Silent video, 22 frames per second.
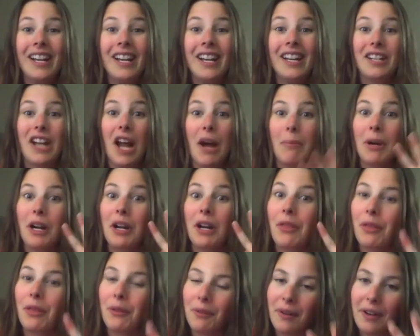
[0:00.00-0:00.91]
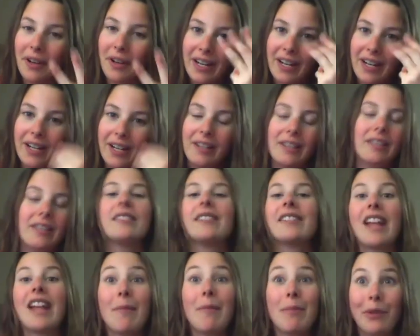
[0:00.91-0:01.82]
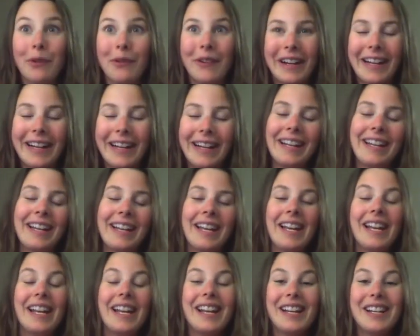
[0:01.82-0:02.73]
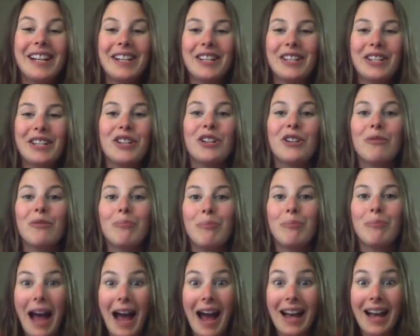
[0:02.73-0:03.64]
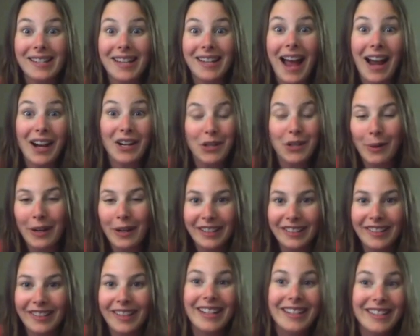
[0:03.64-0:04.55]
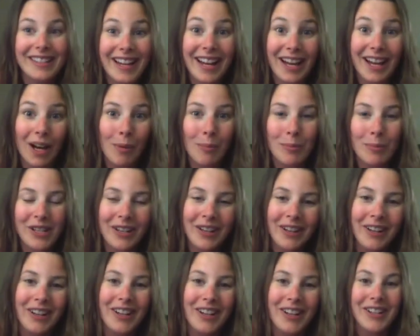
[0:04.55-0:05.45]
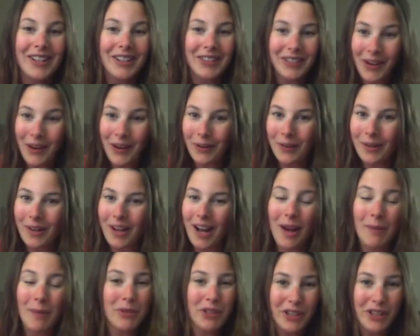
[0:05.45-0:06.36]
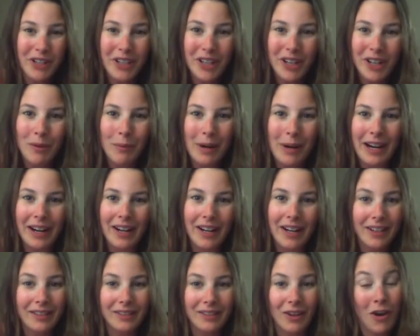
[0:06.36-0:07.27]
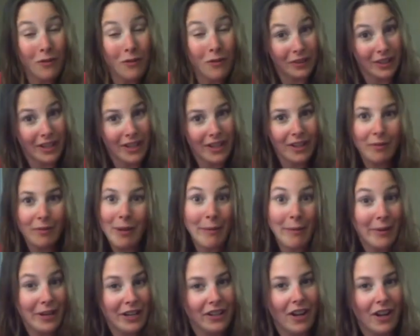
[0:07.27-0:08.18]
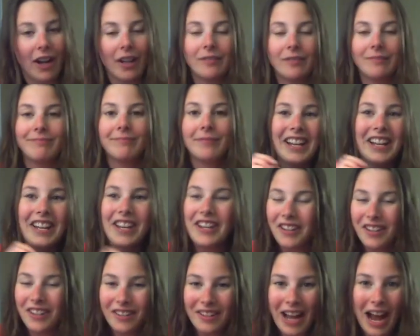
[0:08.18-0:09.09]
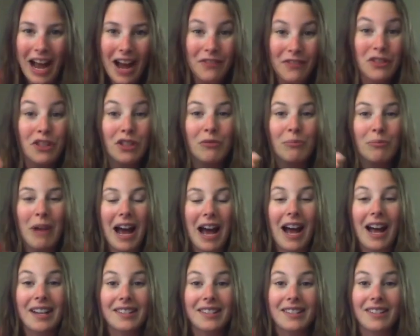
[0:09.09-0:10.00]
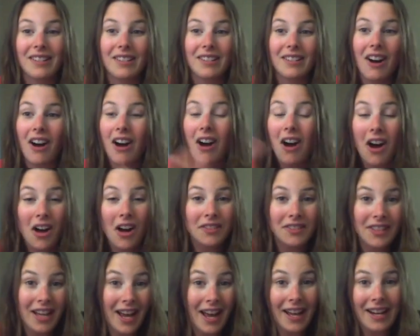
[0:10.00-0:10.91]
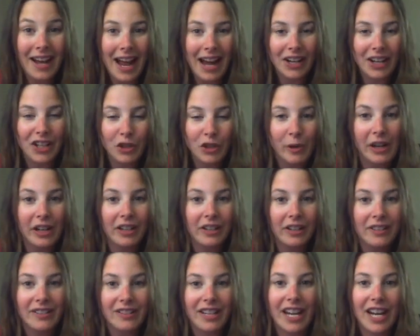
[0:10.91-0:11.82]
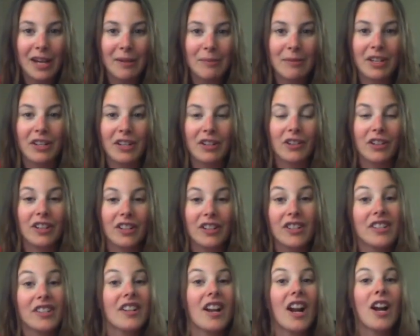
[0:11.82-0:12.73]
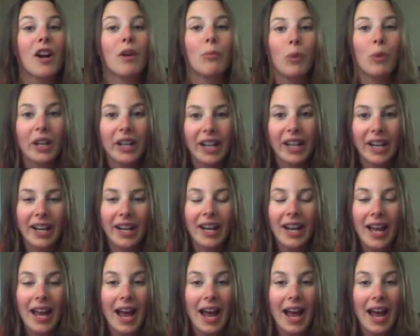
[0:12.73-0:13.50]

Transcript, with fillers: Number 3, step 3, is to pass actuarial exams. So I'm sure you're aware, hopefully, or maybe you're not, you don't have to pass all 10 actuarial exams in order to start working